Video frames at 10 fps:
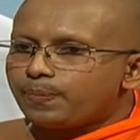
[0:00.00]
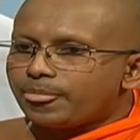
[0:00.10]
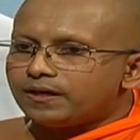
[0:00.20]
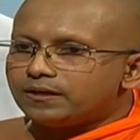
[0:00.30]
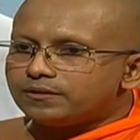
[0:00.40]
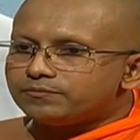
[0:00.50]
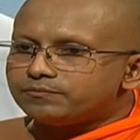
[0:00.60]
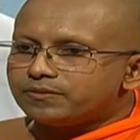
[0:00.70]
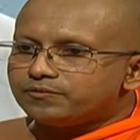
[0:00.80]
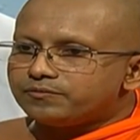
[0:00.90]

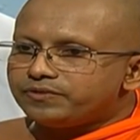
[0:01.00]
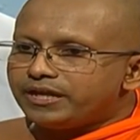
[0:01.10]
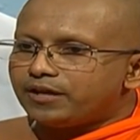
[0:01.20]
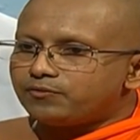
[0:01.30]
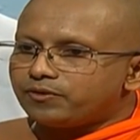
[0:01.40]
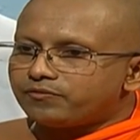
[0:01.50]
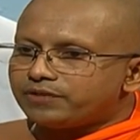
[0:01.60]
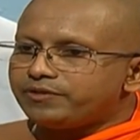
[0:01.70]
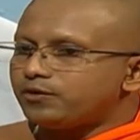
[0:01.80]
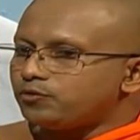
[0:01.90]

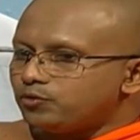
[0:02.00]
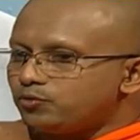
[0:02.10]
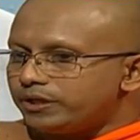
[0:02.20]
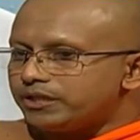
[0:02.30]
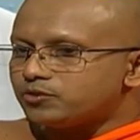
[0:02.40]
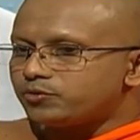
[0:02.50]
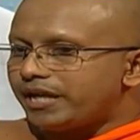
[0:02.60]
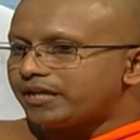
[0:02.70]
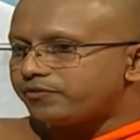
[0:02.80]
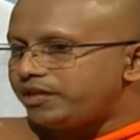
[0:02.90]
what we have to do is to
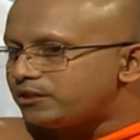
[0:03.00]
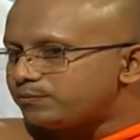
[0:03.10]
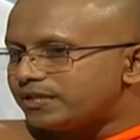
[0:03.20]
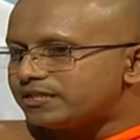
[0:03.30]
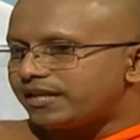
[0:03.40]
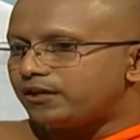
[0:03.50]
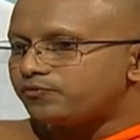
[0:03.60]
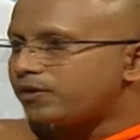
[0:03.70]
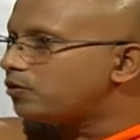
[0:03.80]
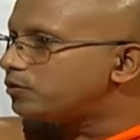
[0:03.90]
take treatments and
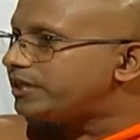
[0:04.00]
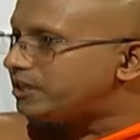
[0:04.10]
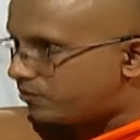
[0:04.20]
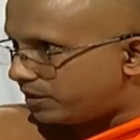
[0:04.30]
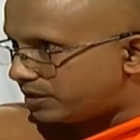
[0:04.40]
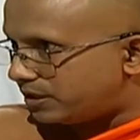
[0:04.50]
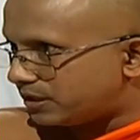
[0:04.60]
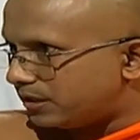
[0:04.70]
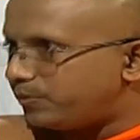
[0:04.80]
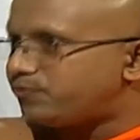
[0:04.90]
to follow the instructions coming